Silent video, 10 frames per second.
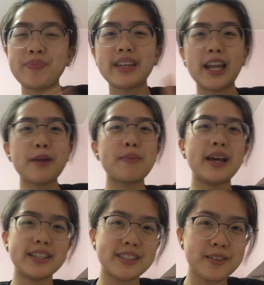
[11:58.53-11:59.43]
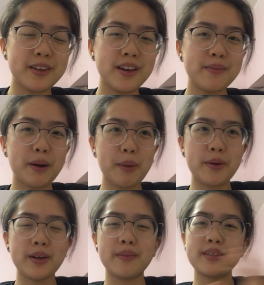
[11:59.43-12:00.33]
Getting pissed about
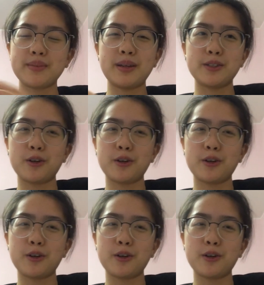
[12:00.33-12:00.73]
him doesn't mean he's